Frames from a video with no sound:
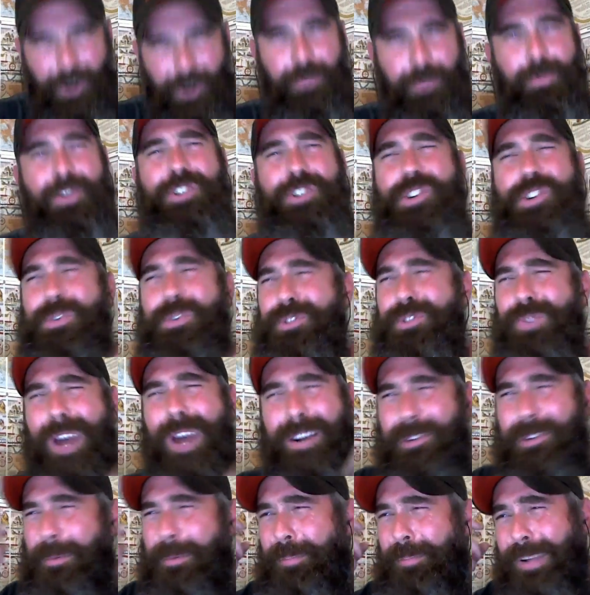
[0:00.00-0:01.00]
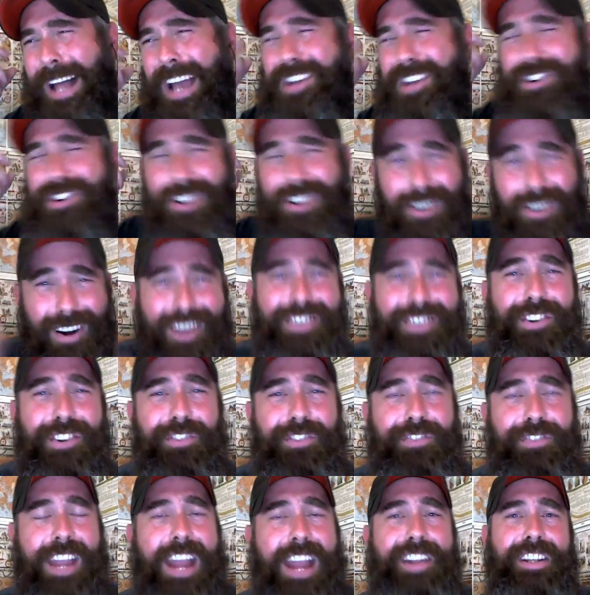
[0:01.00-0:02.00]
would you try to apply your
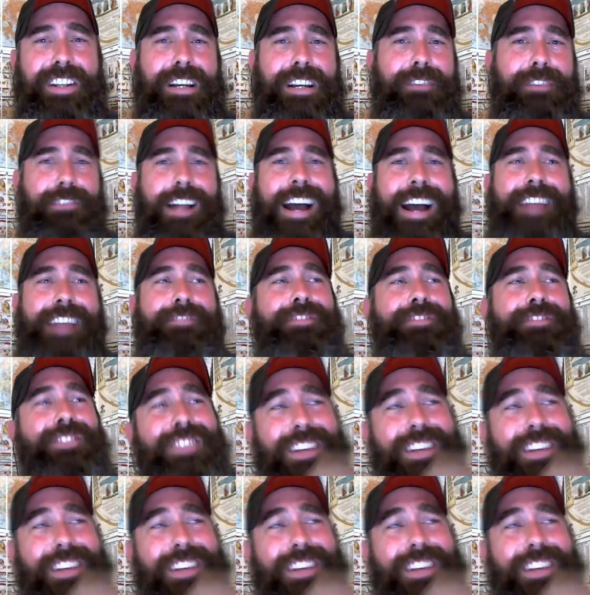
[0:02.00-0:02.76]
understanding of life to